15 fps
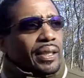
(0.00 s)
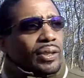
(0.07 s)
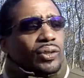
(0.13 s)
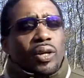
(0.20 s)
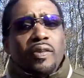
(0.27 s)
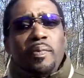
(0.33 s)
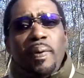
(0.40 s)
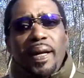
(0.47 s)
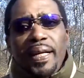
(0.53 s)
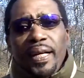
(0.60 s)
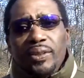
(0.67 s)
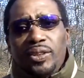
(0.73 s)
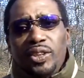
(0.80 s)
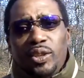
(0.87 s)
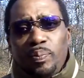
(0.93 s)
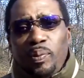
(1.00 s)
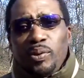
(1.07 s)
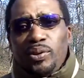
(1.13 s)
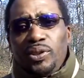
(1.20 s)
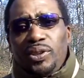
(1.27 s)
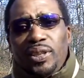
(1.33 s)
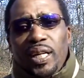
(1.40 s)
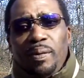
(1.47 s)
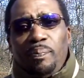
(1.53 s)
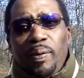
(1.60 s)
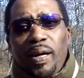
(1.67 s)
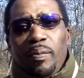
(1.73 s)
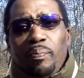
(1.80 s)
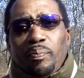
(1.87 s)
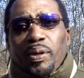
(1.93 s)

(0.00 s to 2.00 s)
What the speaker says: So everybody else is supposed to step up.